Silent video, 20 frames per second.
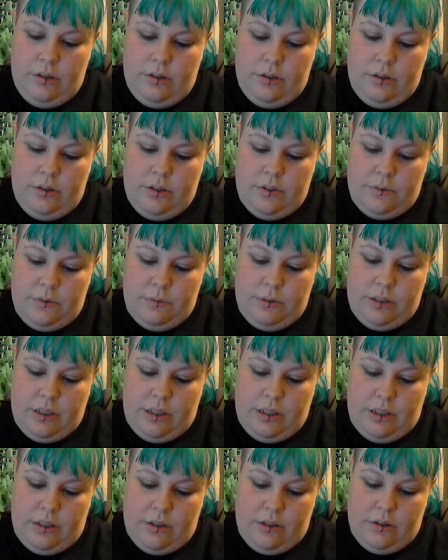This
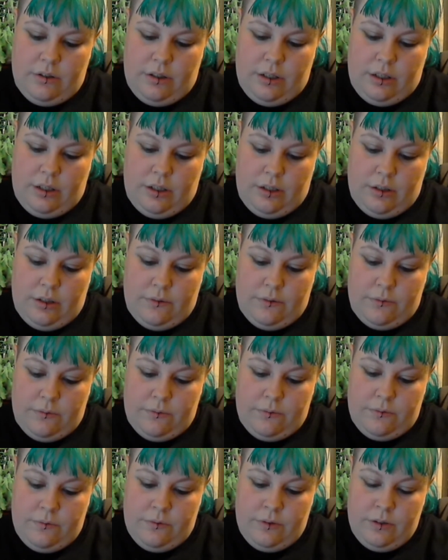weekend I have
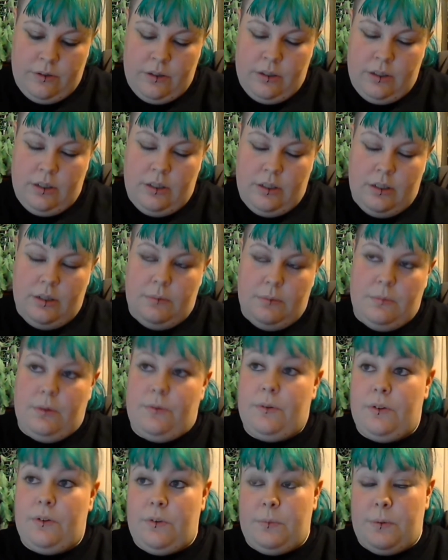my
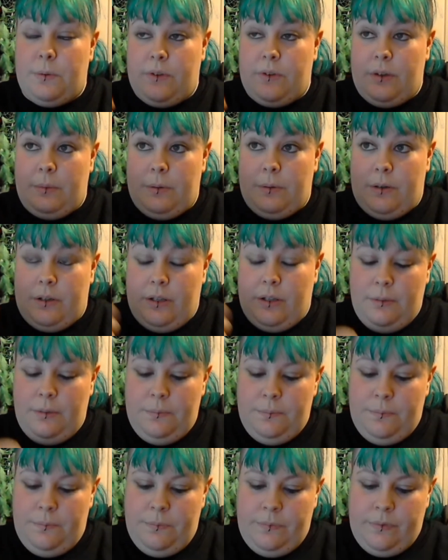friend's birthday party,
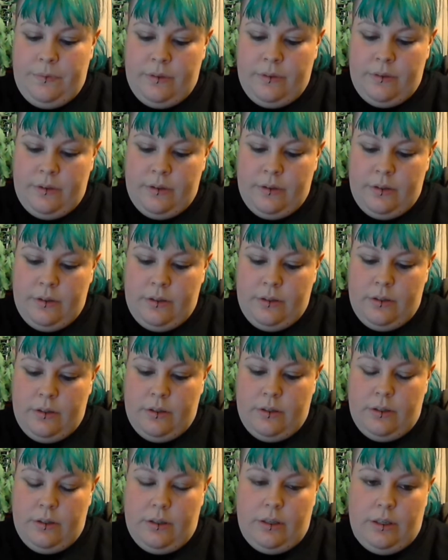
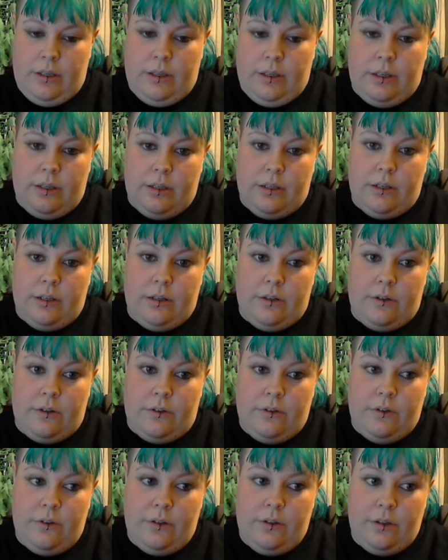and
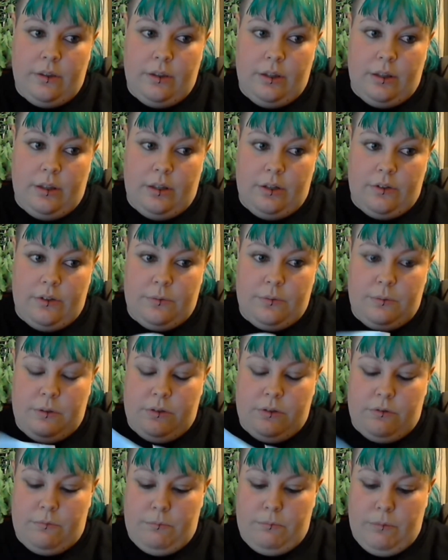the last week
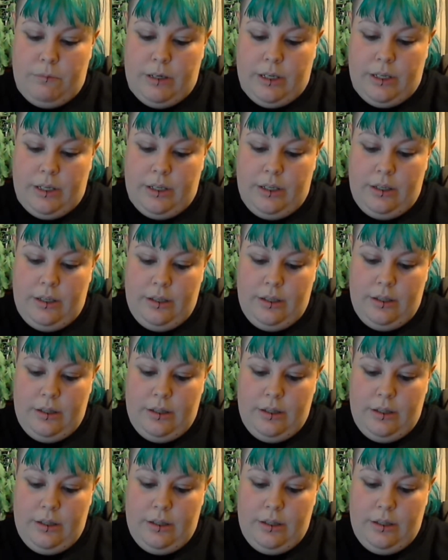of May,